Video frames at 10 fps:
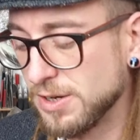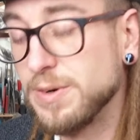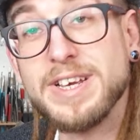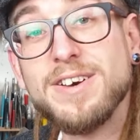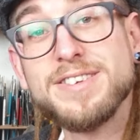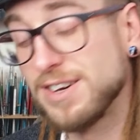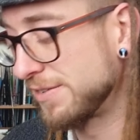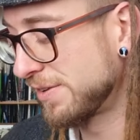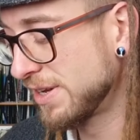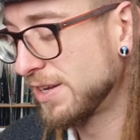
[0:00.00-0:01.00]
it's that nice kind
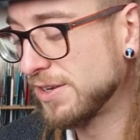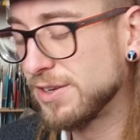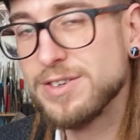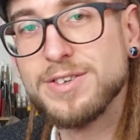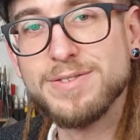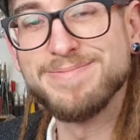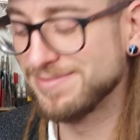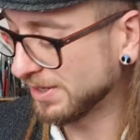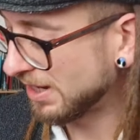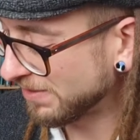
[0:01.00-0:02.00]
of.
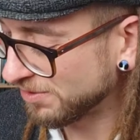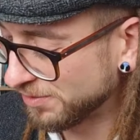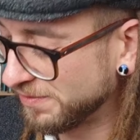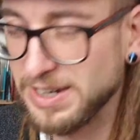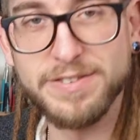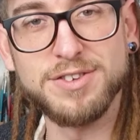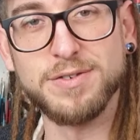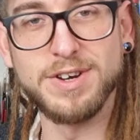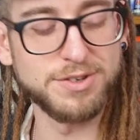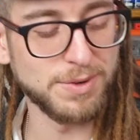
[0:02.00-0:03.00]
I love that sort of feel of that
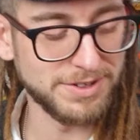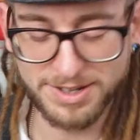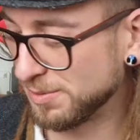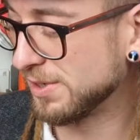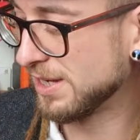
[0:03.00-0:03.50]
nice quality cardboard.